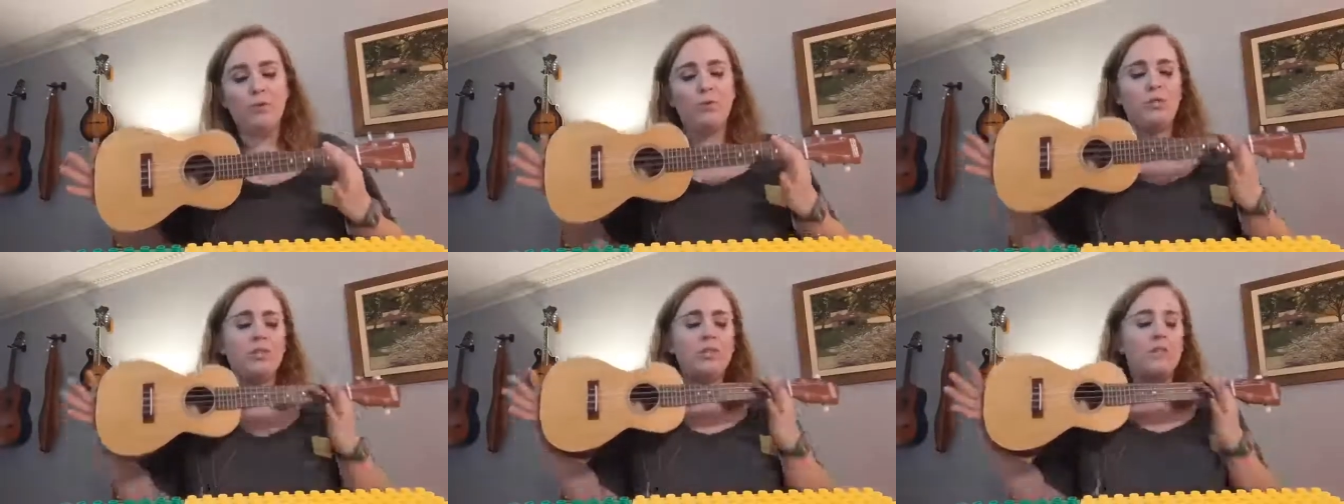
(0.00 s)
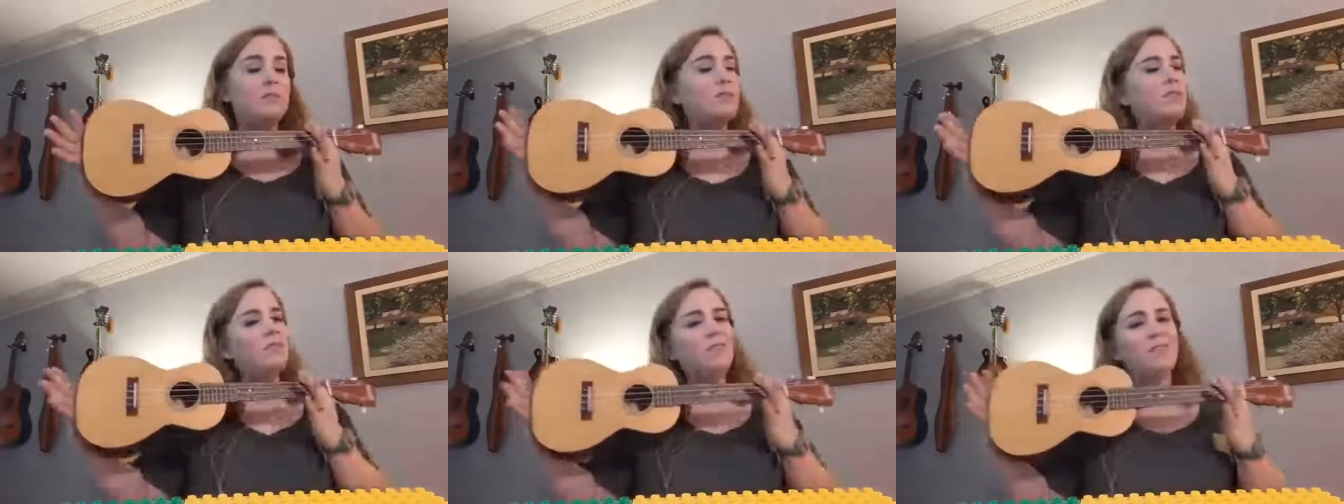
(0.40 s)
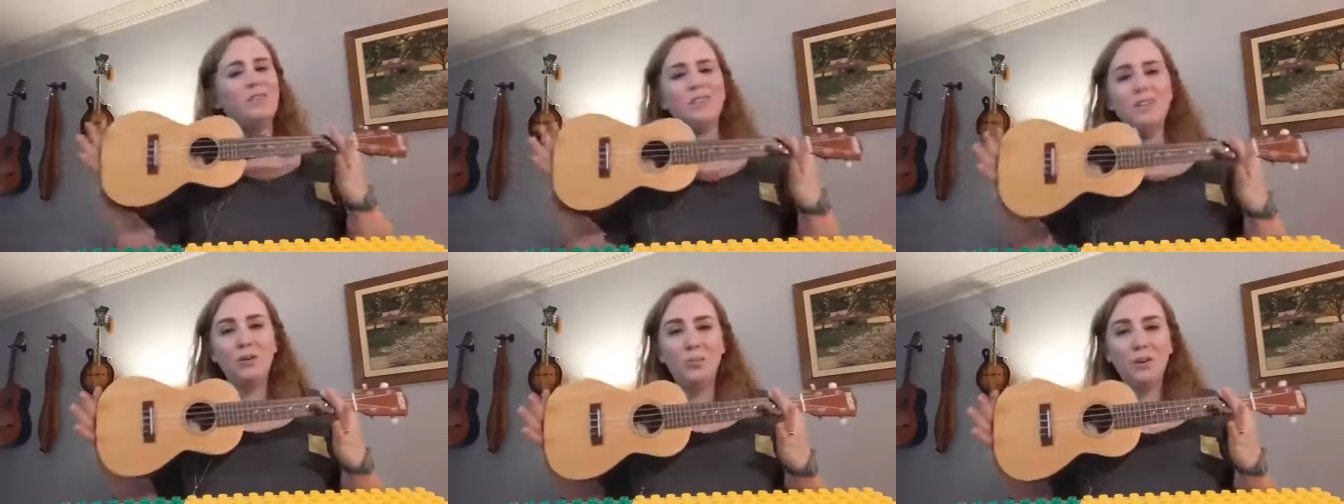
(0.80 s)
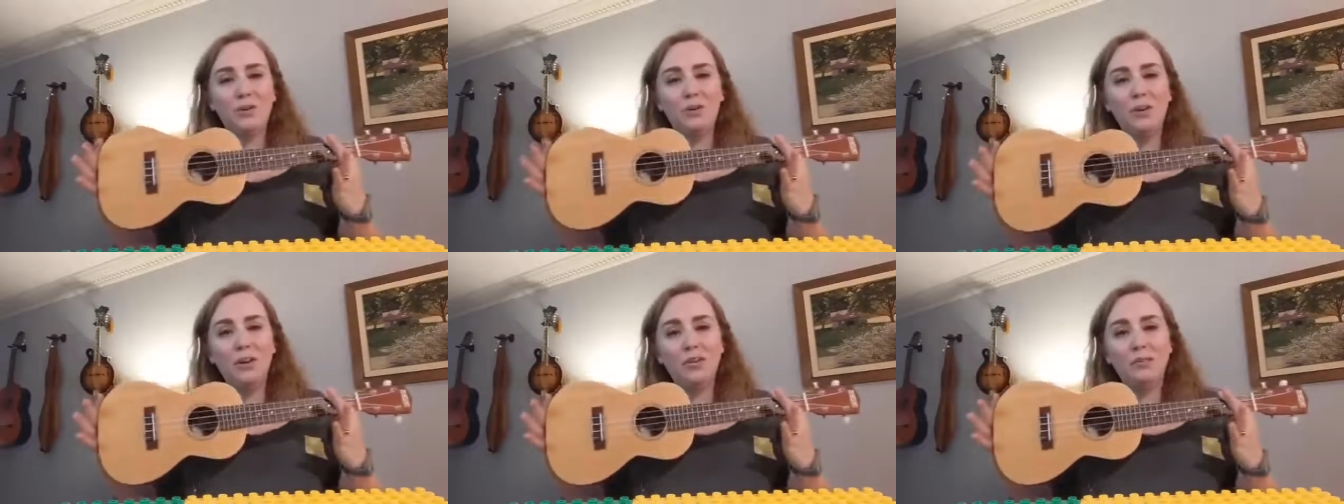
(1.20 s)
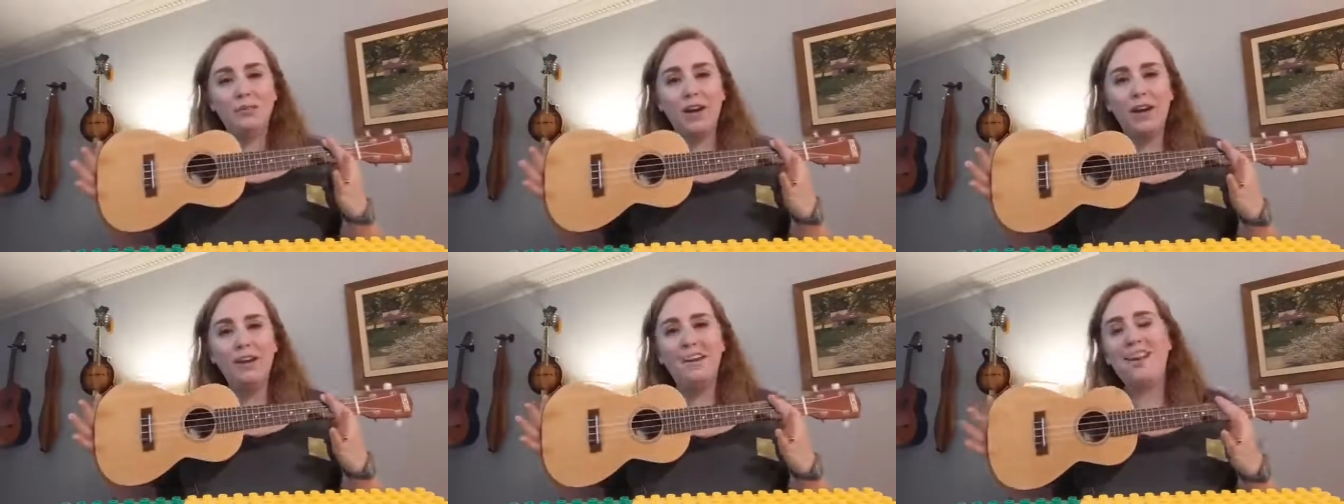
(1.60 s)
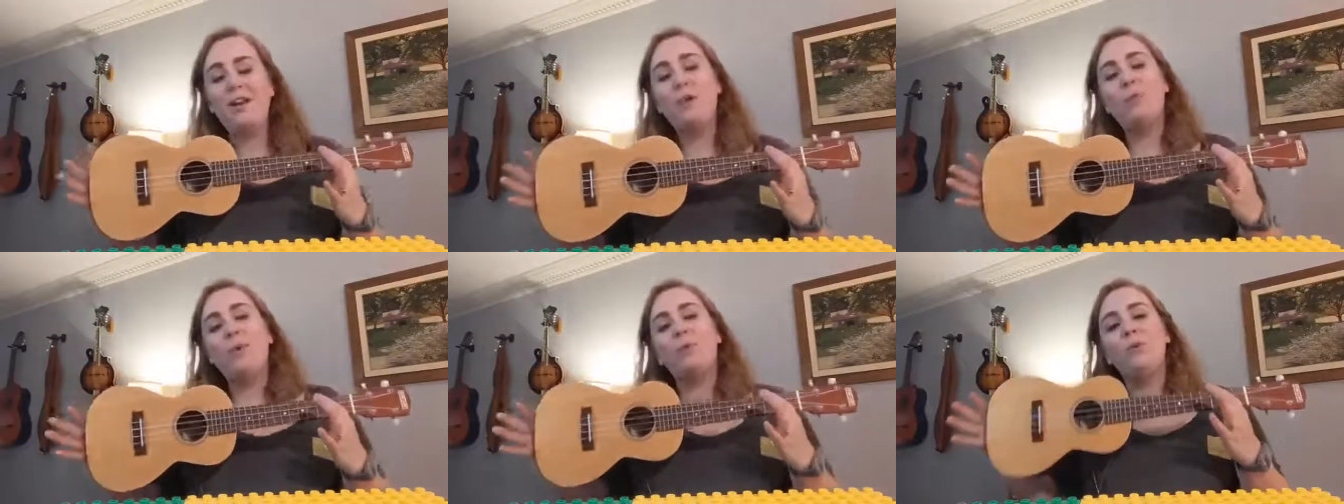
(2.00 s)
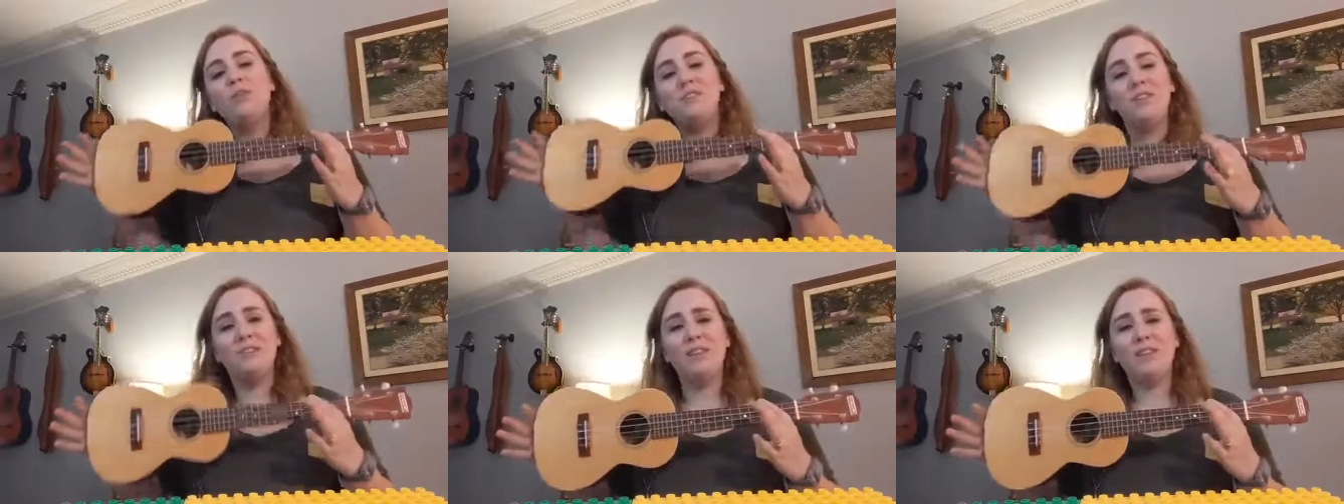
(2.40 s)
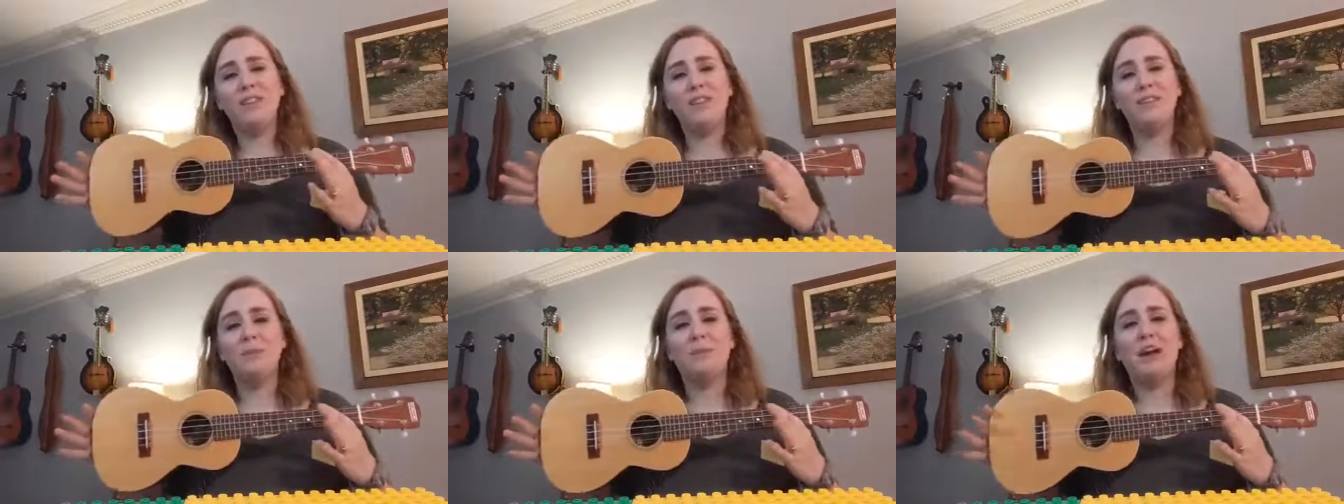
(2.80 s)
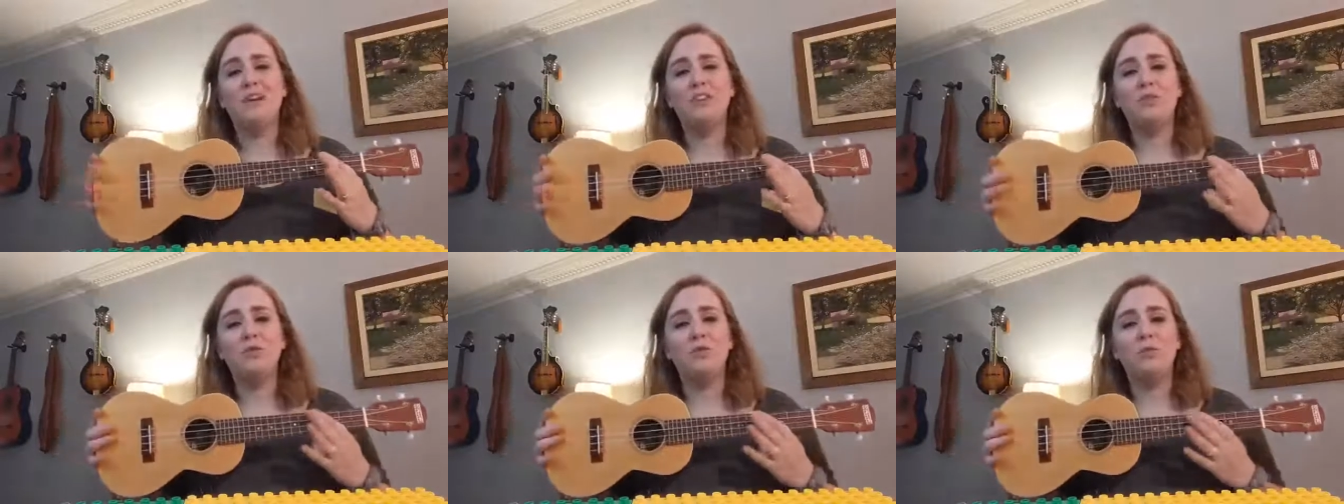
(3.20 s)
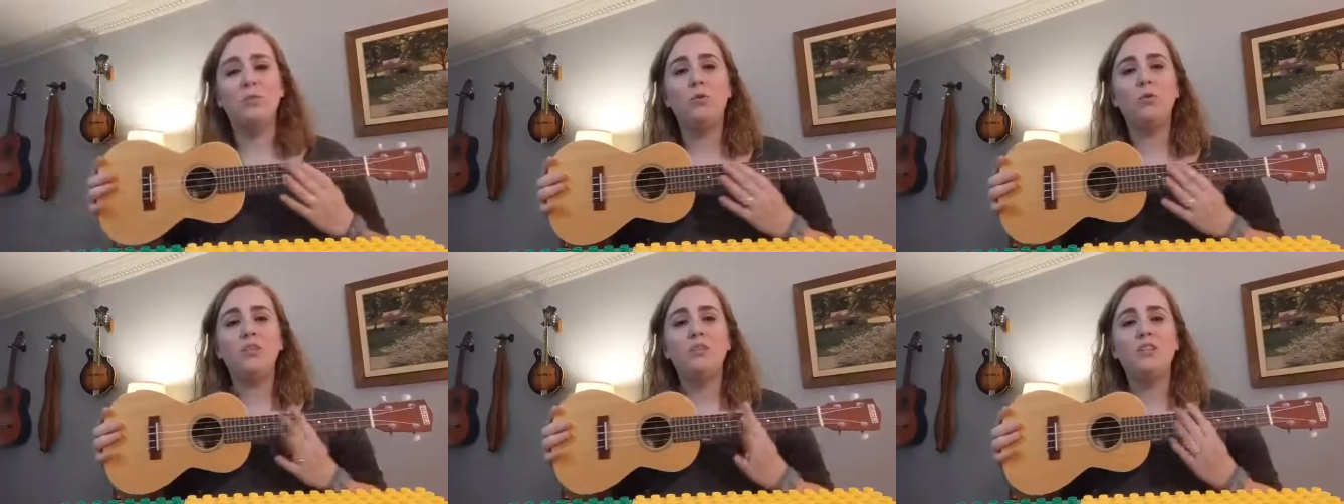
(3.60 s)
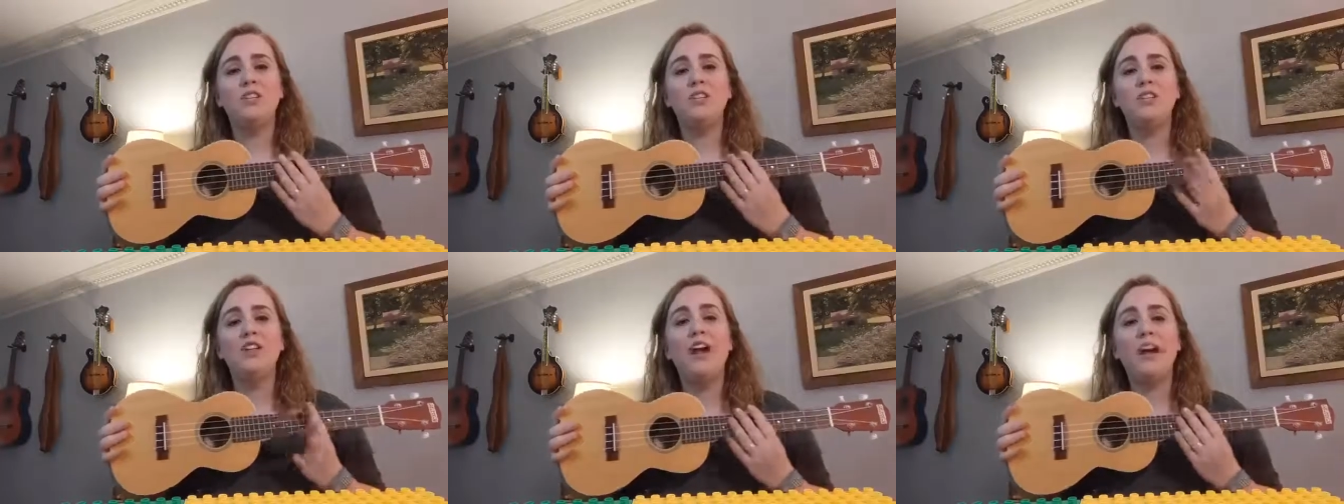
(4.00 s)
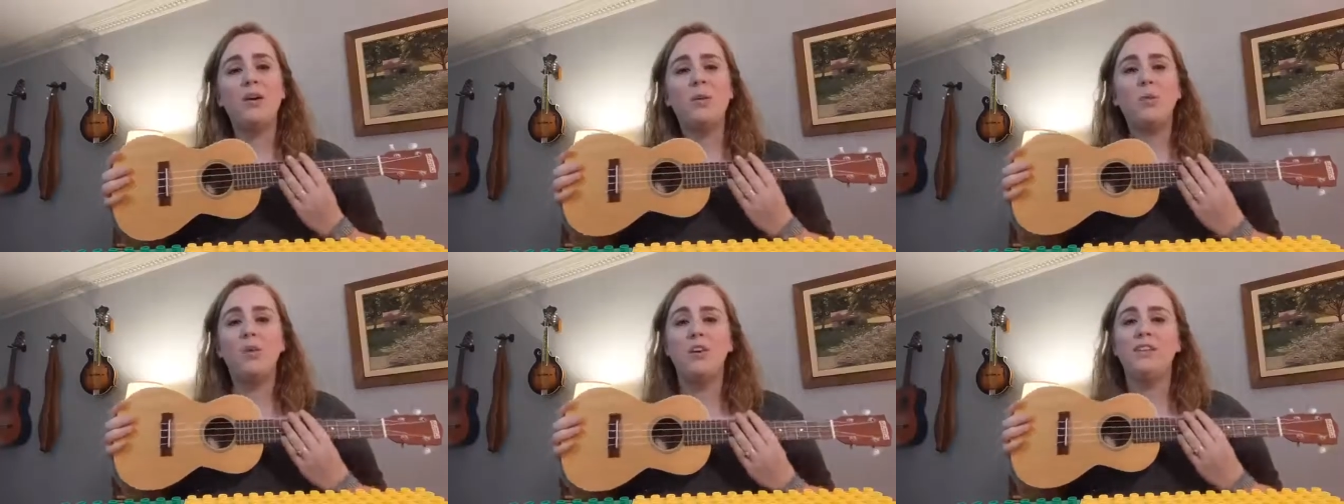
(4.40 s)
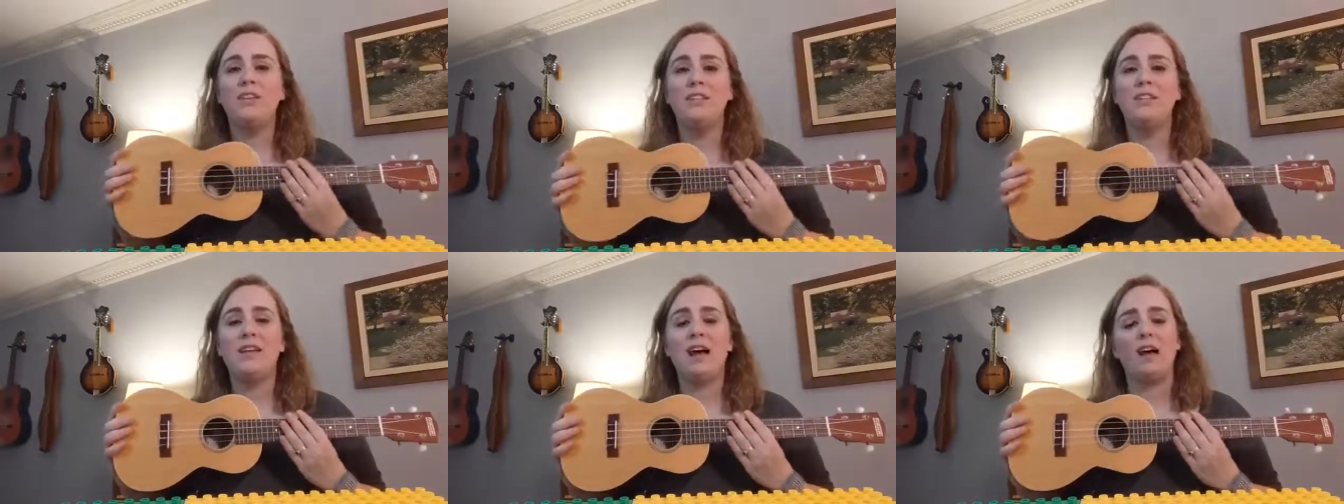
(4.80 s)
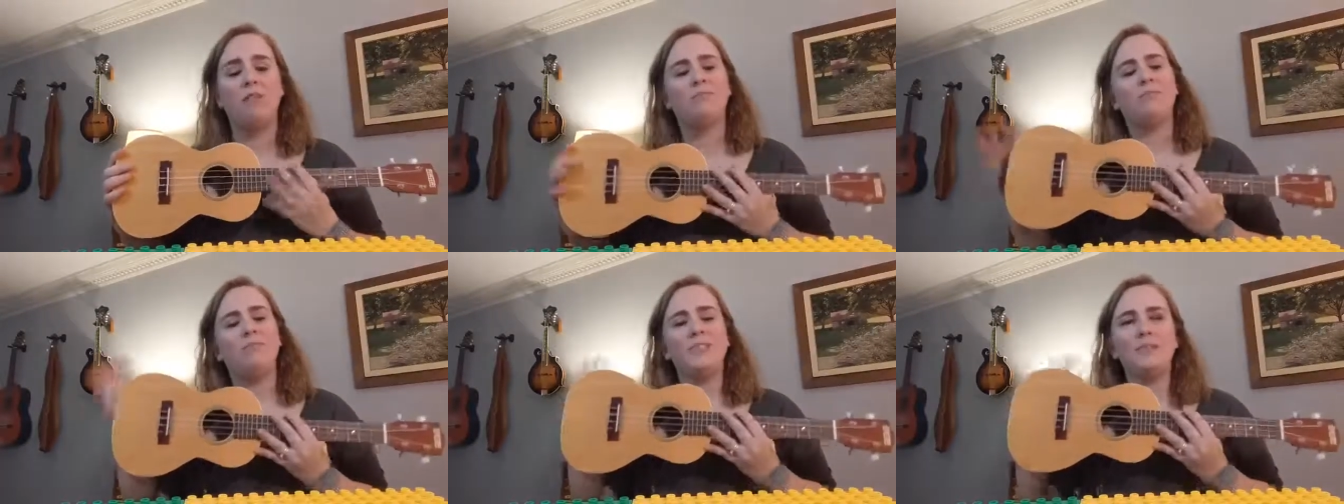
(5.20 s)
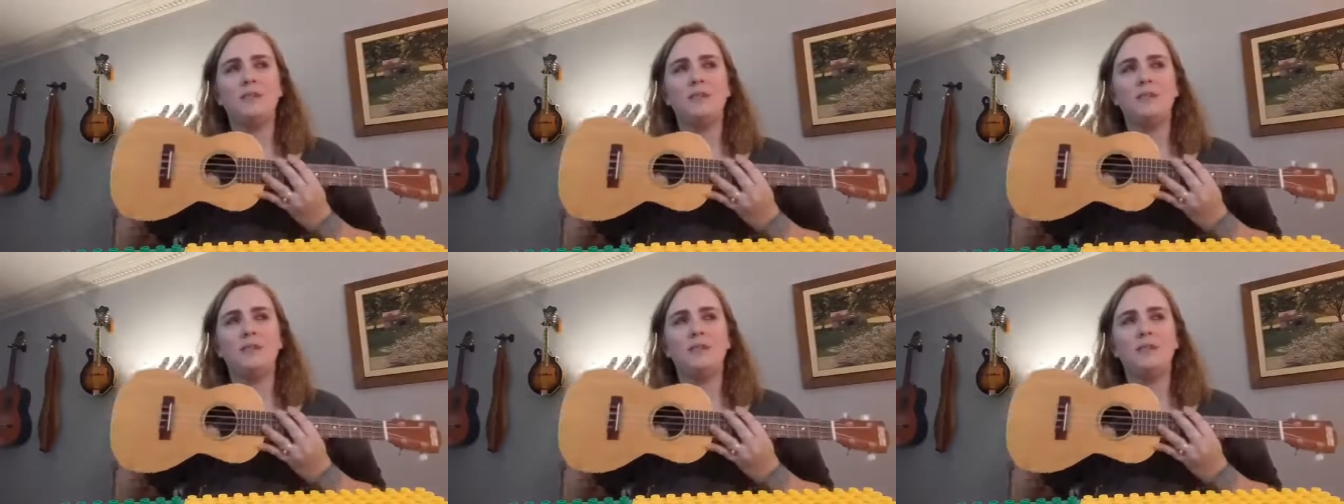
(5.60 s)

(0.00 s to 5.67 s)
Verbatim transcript: Of course, things are a little bit weird right now, but once everything gets back to normal, you can check one of these out.